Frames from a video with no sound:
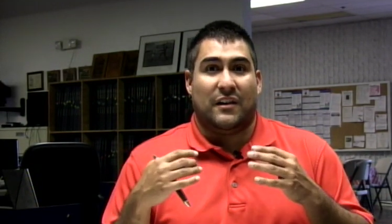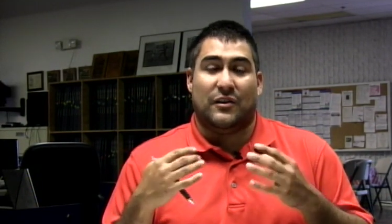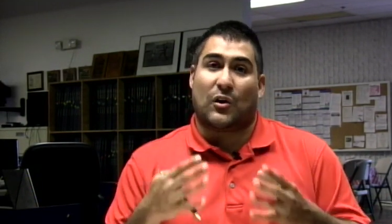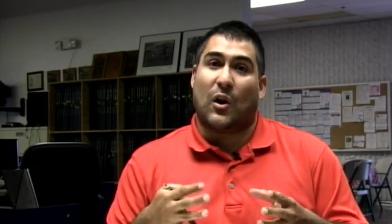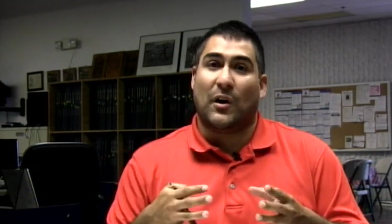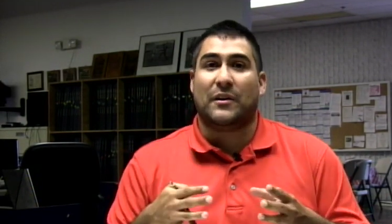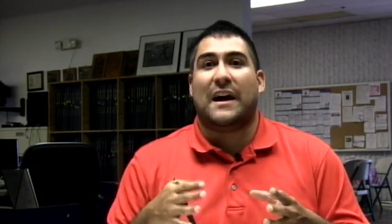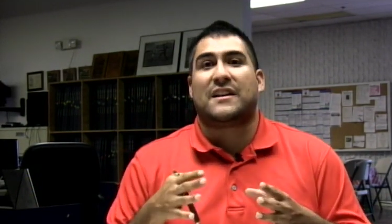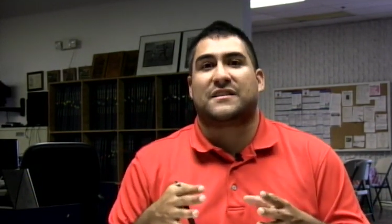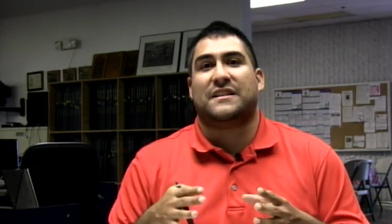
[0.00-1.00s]
Carter
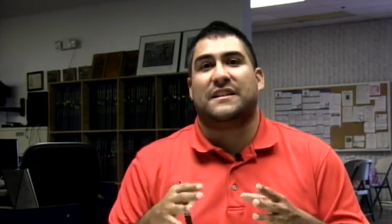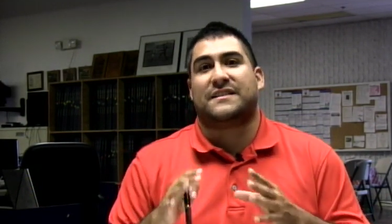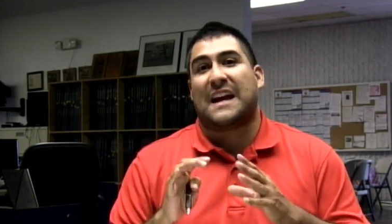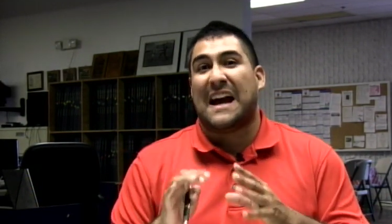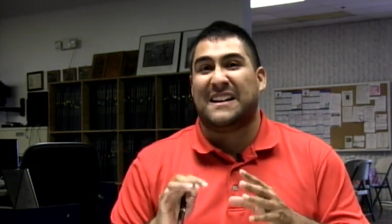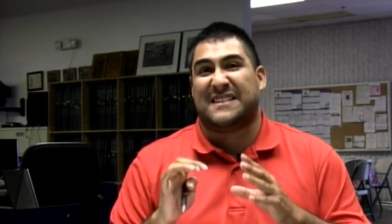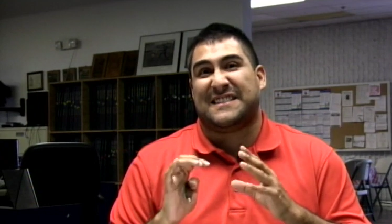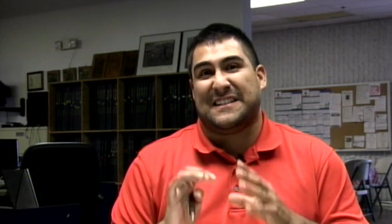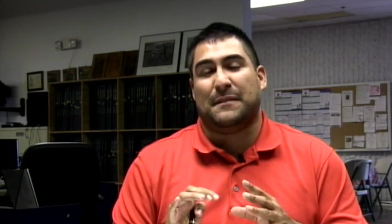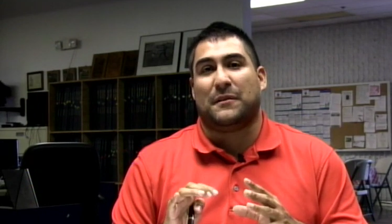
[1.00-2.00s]
actually is kind of
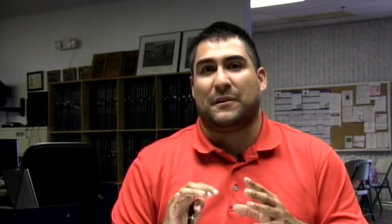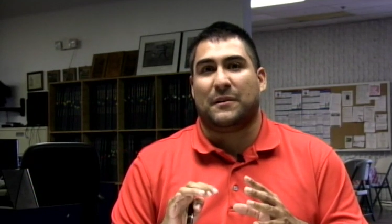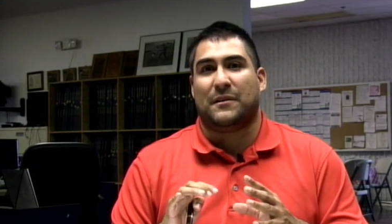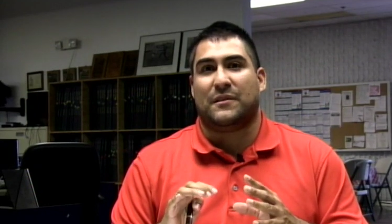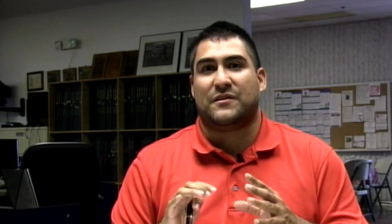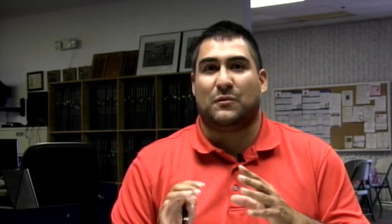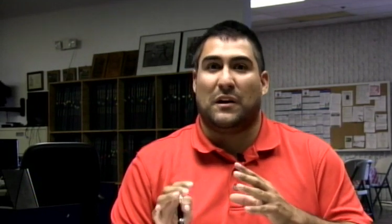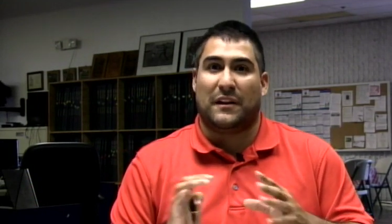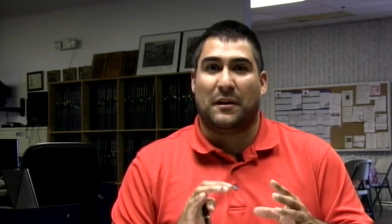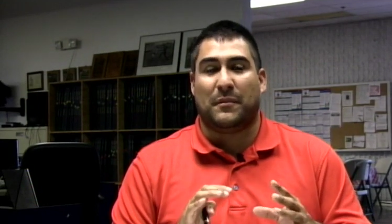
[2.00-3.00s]
similar to
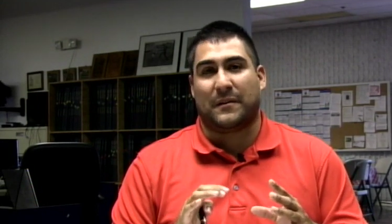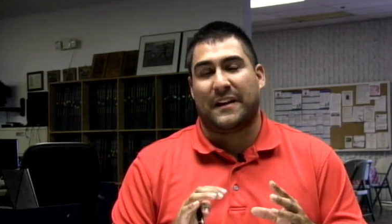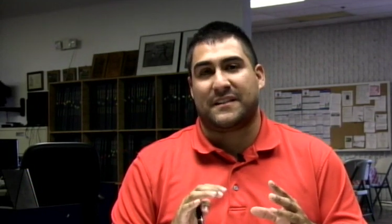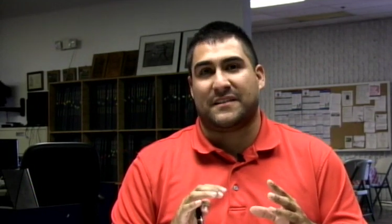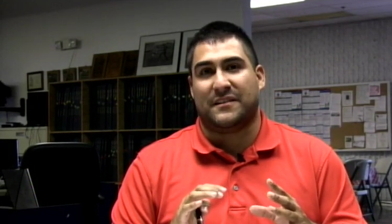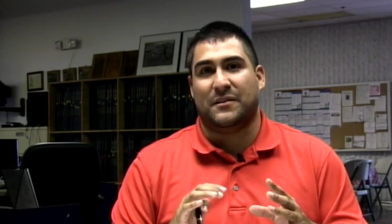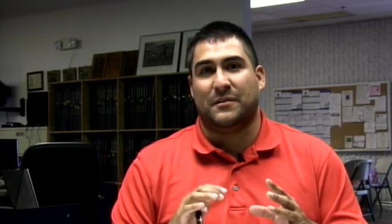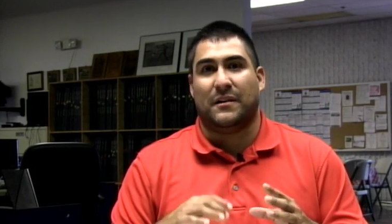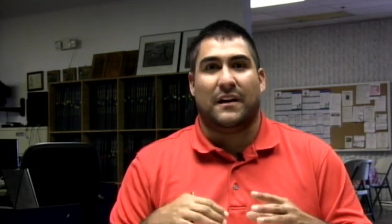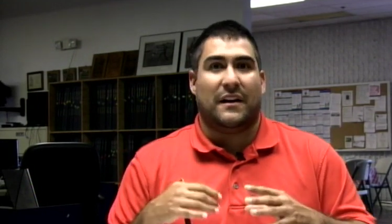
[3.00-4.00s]
what Lompoc likes to do.